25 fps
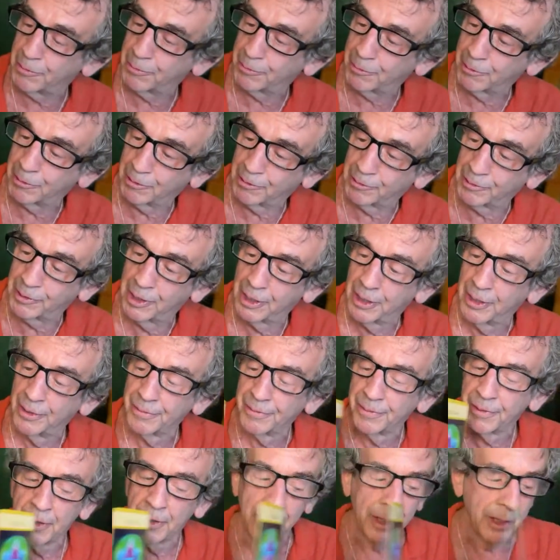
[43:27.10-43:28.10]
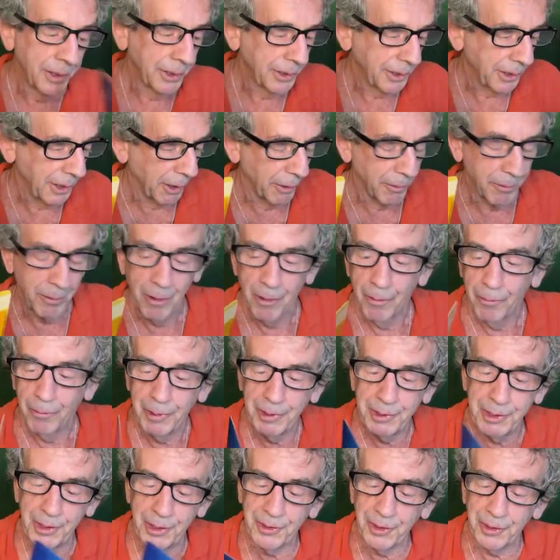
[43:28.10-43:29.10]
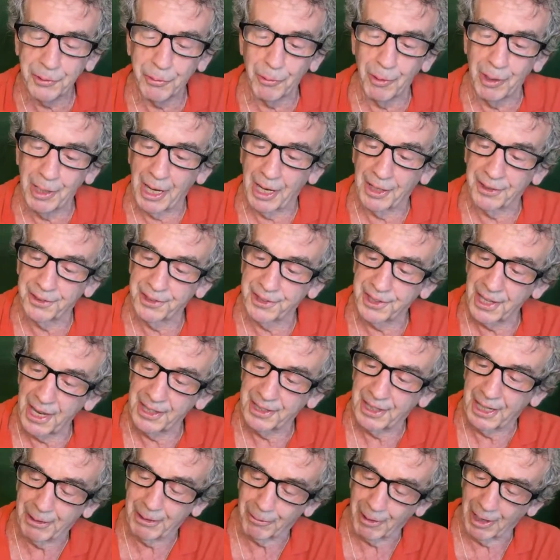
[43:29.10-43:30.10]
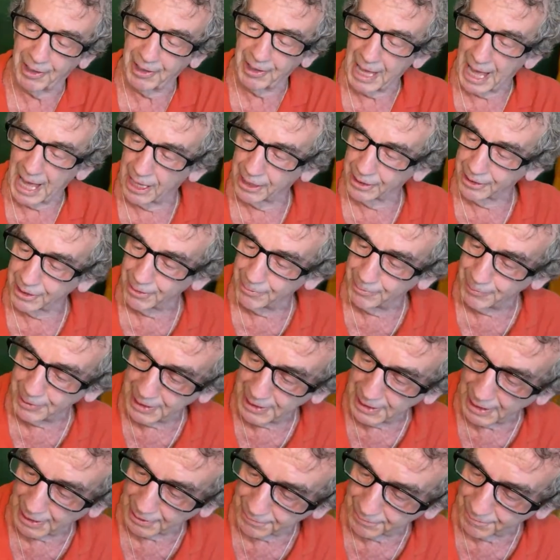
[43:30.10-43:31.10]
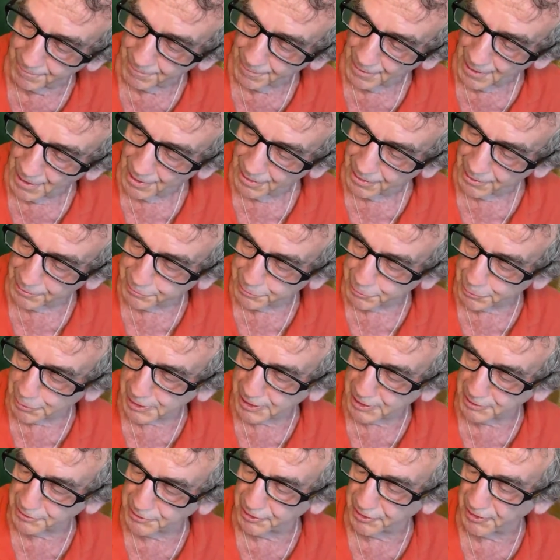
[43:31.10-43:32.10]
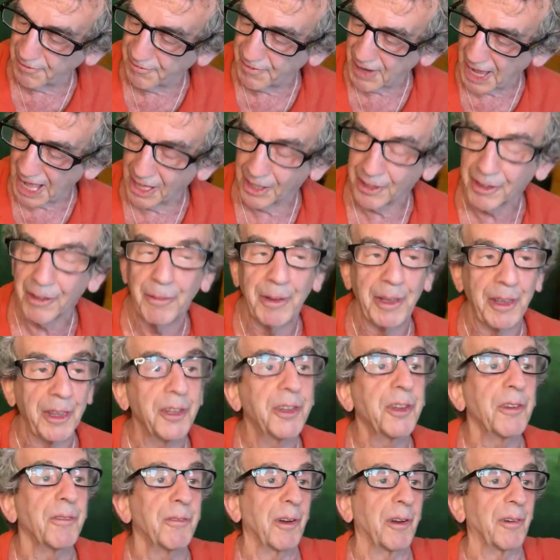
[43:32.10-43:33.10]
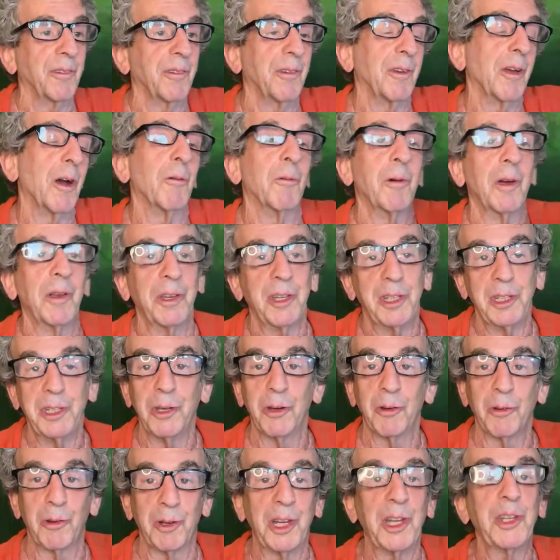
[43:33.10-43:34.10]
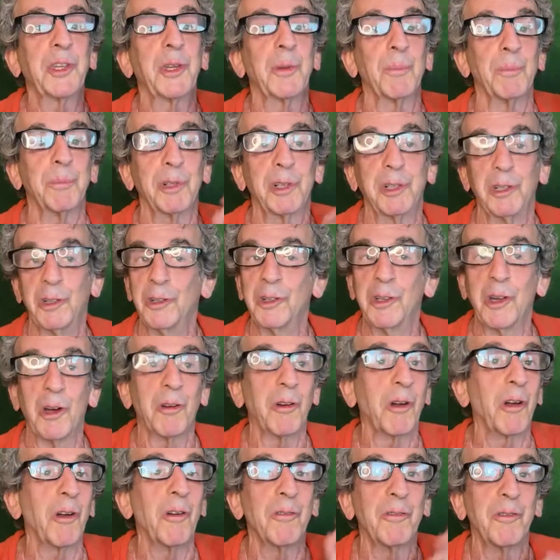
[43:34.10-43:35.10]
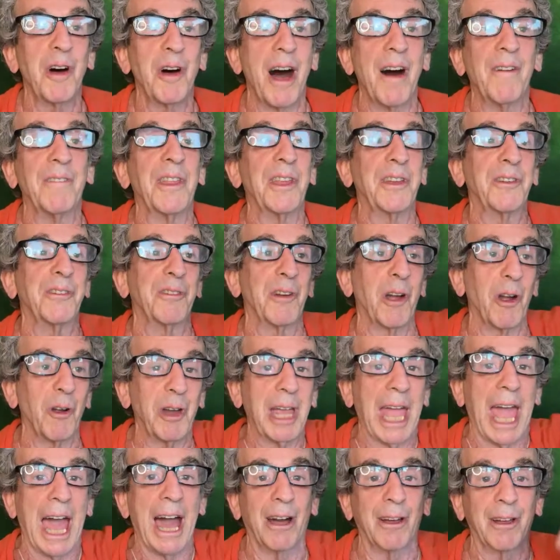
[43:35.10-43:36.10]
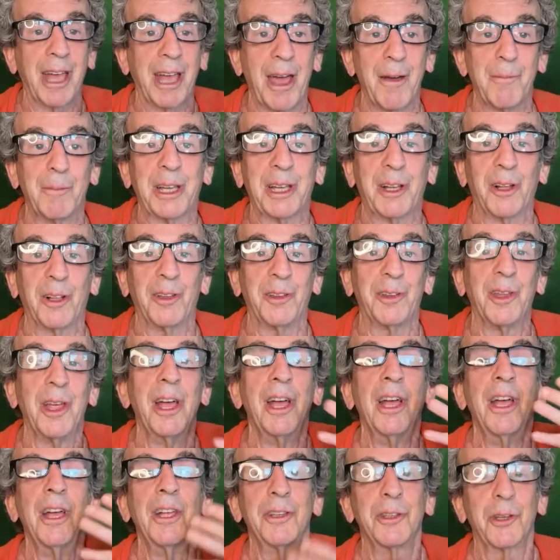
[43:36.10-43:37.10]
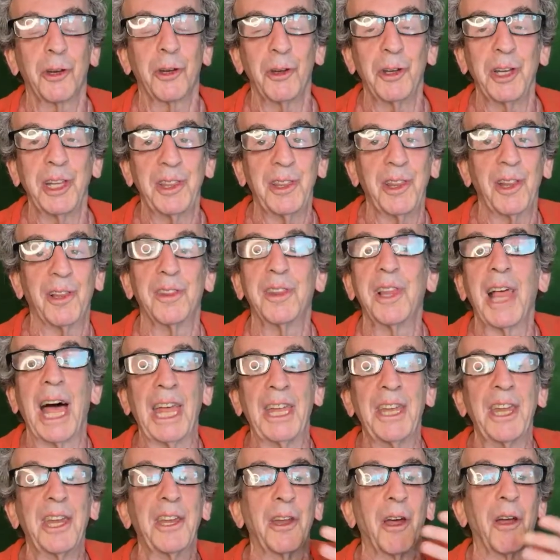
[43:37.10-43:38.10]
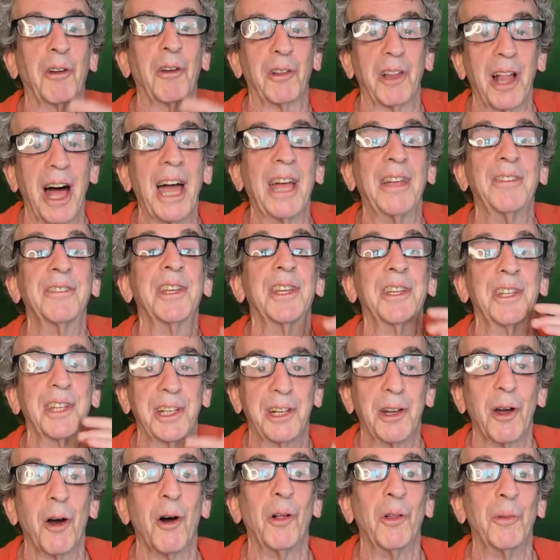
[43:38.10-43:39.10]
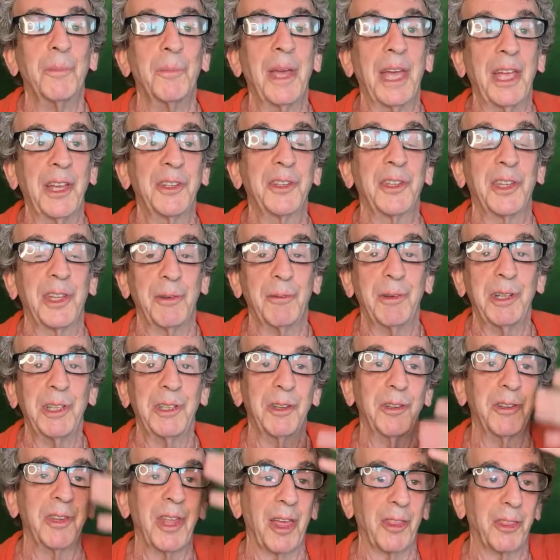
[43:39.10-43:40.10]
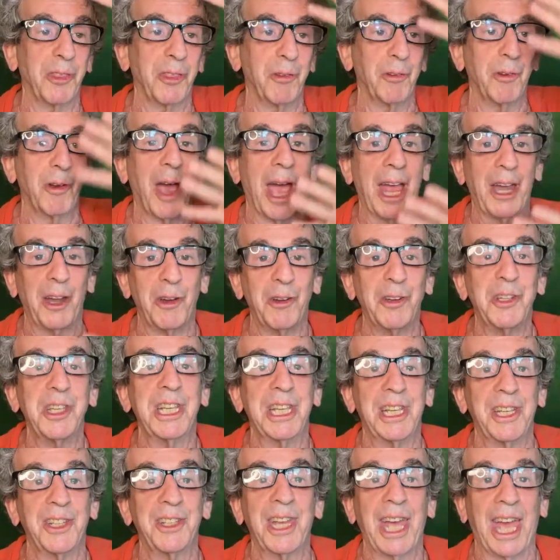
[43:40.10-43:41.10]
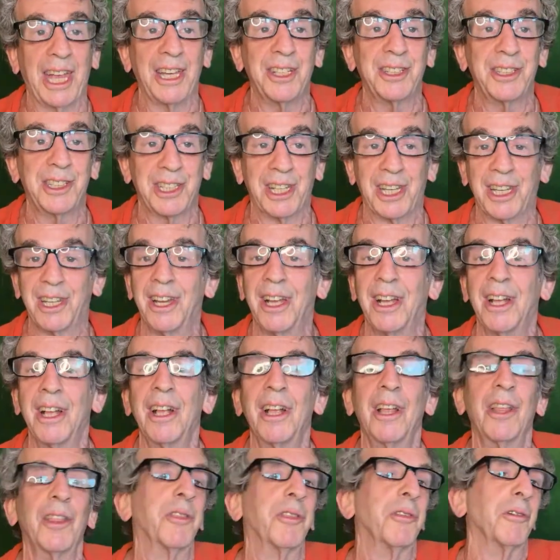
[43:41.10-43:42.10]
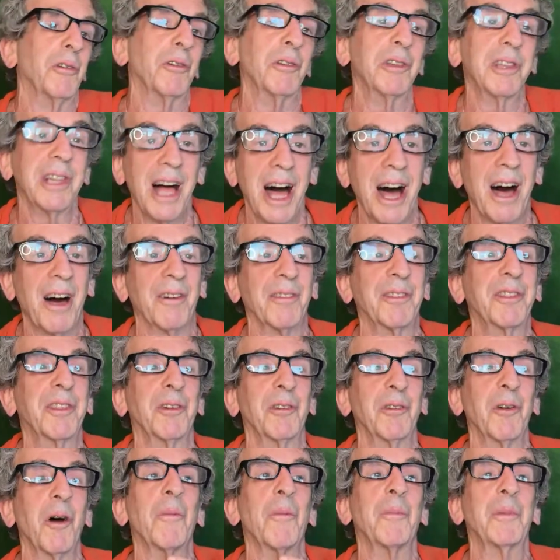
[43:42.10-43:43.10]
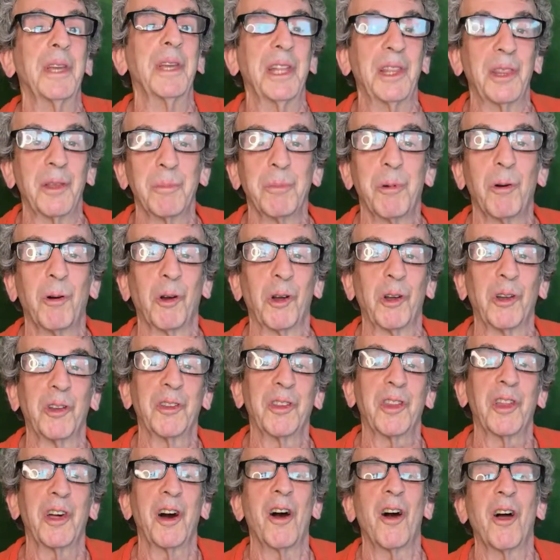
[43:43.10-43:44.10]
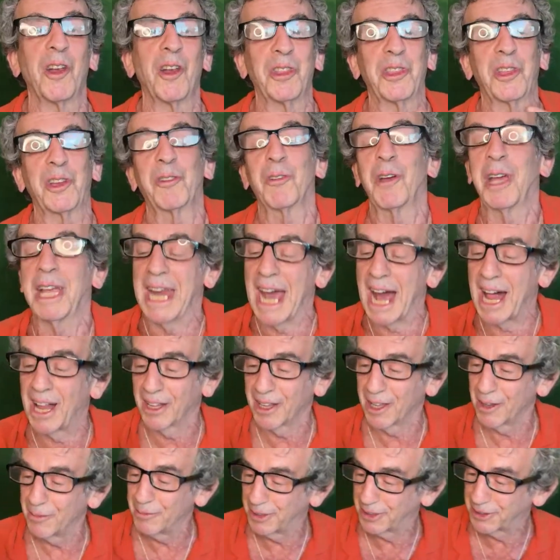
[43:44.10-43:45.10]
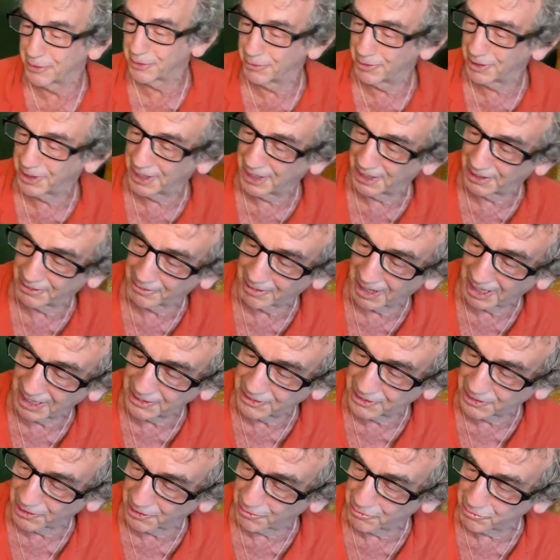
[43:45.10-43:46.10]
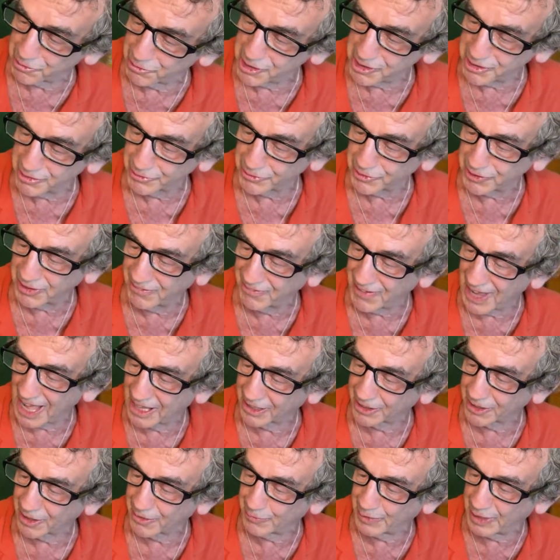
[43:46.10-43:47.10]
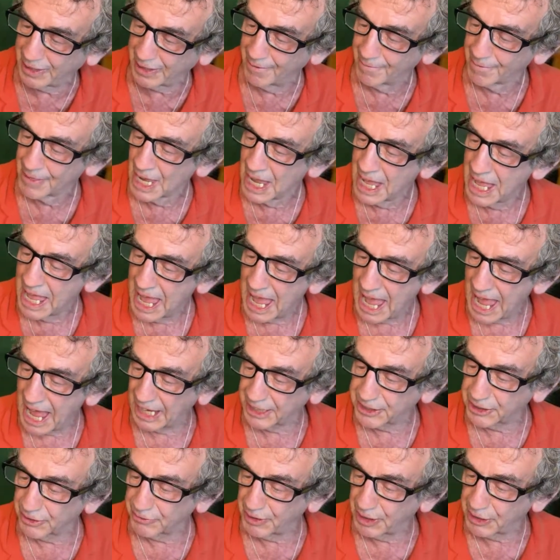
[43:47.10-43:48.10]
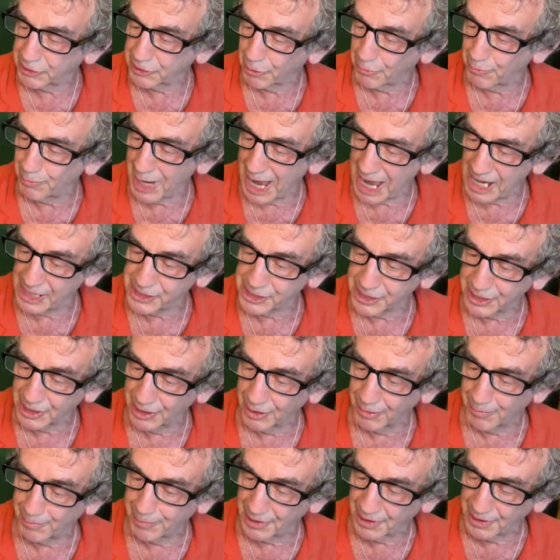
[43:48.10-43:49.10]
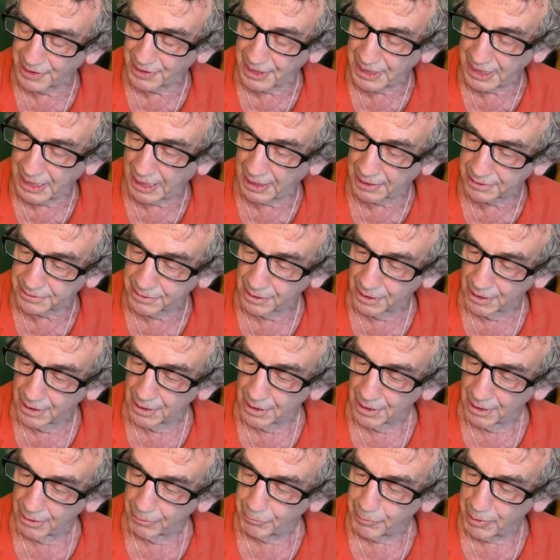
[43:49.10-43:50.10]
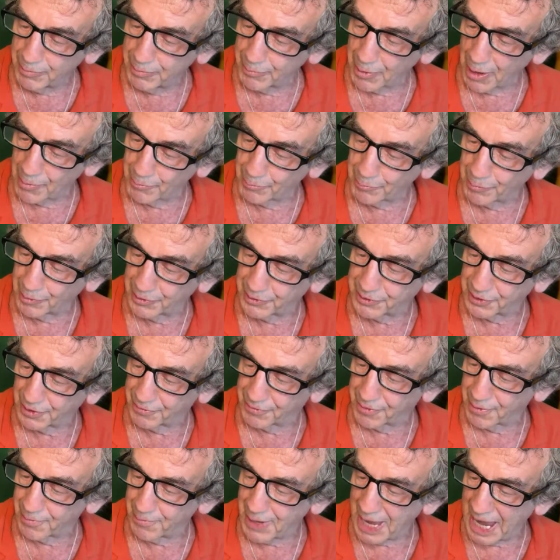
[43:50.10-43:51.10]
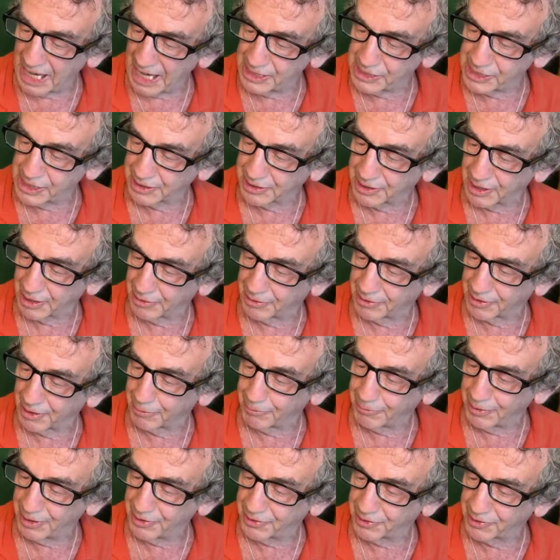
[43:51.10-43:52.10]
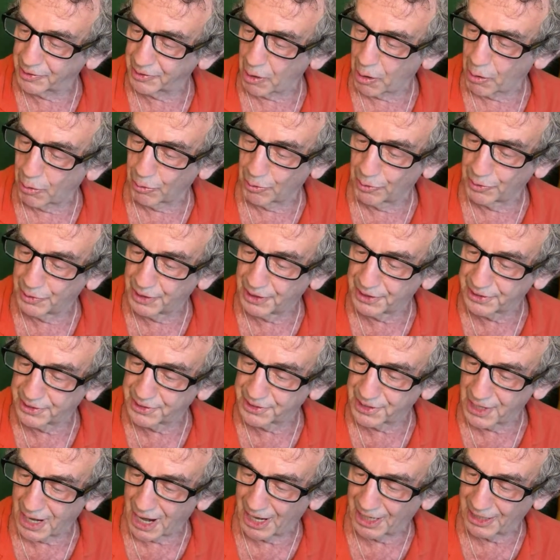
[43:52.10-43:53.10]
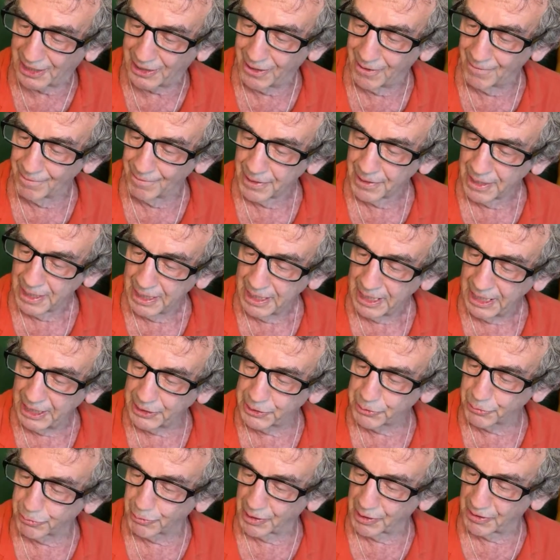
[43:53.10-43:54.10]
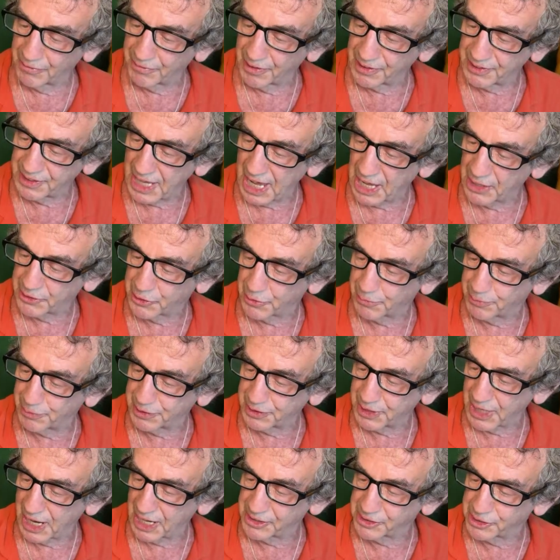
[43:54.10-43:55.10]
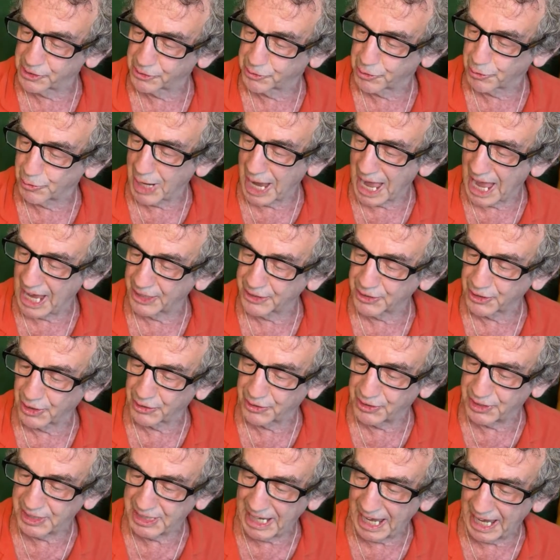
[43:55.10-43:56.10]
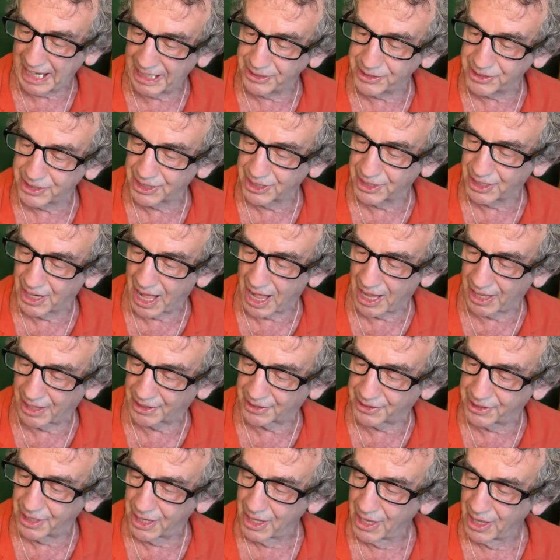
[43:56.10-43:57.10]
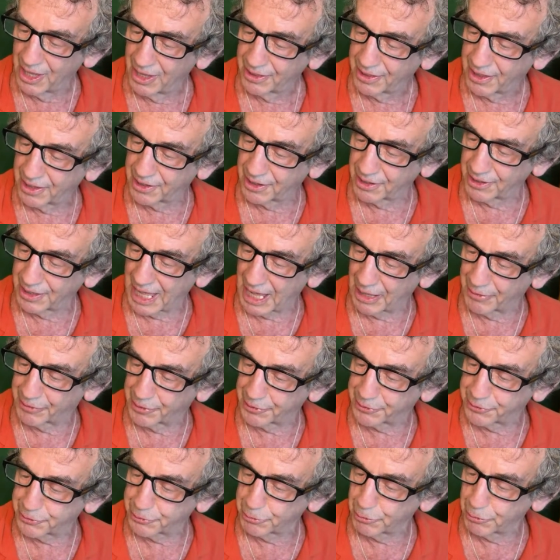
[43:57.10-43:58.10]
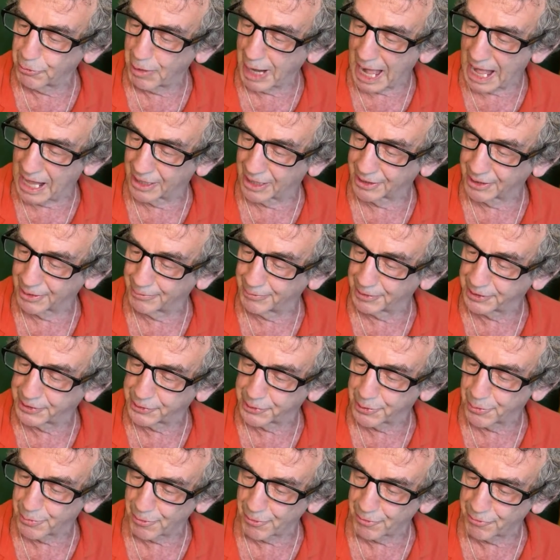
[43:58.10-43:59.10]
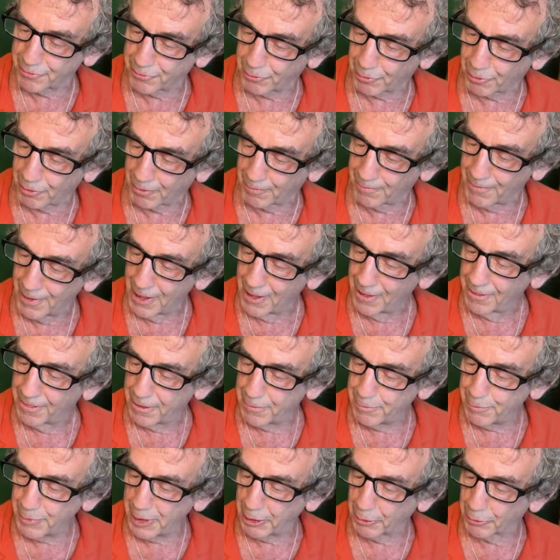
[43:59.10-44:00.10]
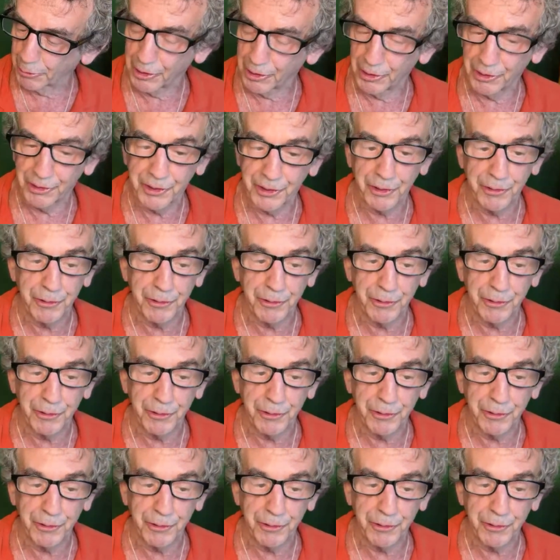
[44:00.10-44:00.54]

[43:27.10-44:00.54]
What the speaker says: moon. So we did this one on Sunday, right? Alchemy and the frequency of alchemy. This is very, when Uranus and Pluto are involved, that's very alchemical, turning the lead in our lives into gold, basically. We do that through energy, intention, through love, through opening the portals of the heart, the great alchemist within, right? So the frequency of alchemy activates our magical ability and remembrance of the magic that we hold inside. Each one of us has the potential to access the ancient knowledge that allowed the true alchemists to perform the miracles of